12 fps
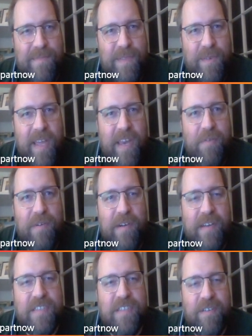Anywhere
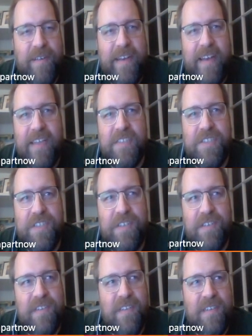he's going next
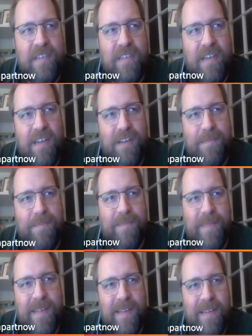year,
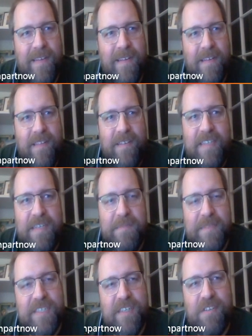their team
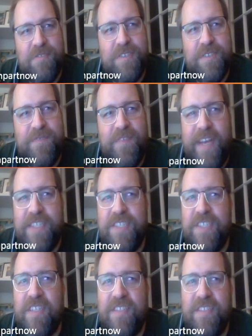isn't close to
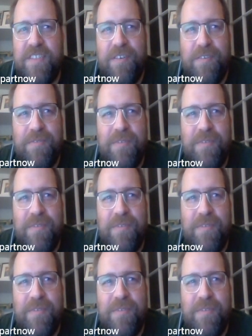finished. So,